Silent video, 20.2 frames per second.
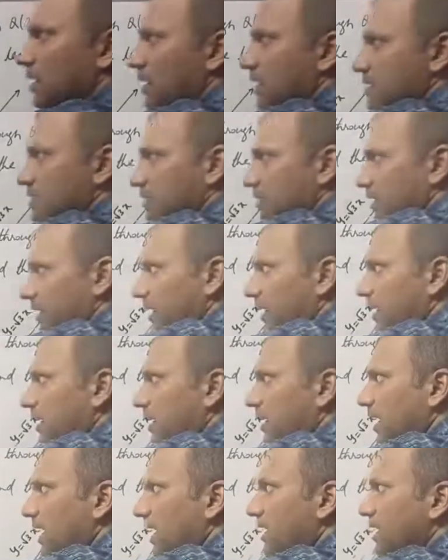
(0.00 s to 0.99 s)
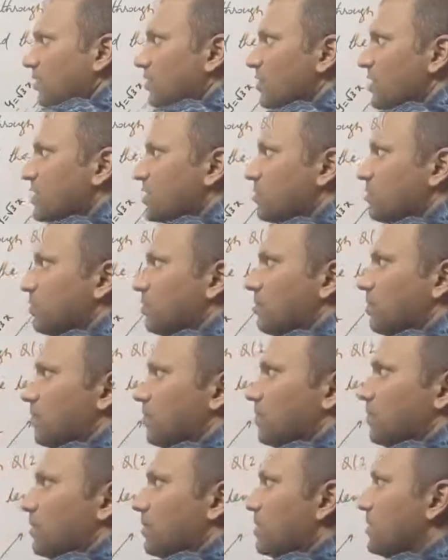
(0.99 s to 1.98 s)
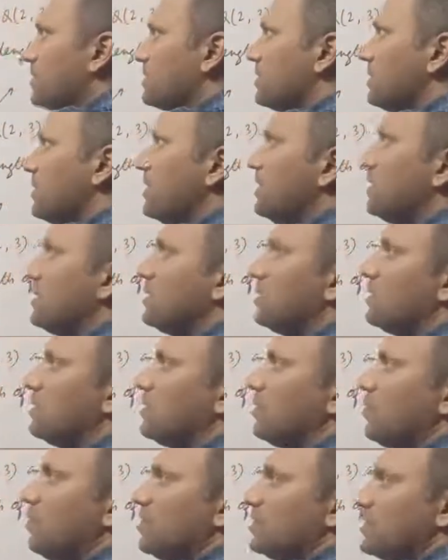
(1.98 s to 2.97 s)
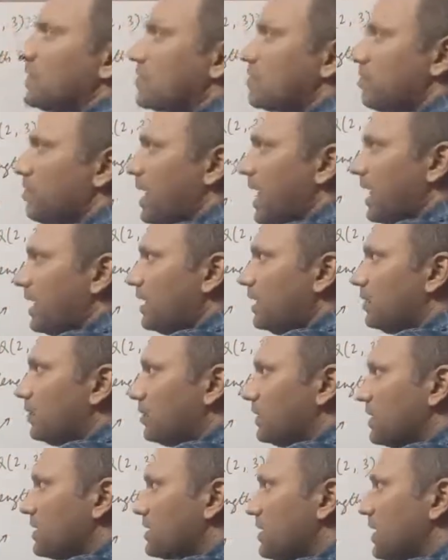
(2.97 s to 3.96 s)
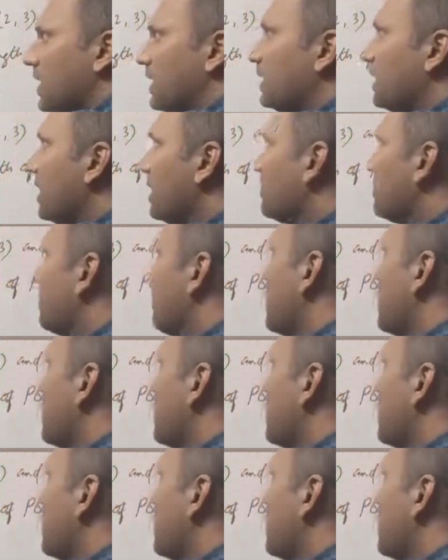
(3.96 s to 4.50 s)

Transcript: a straight line which is parallel to this line and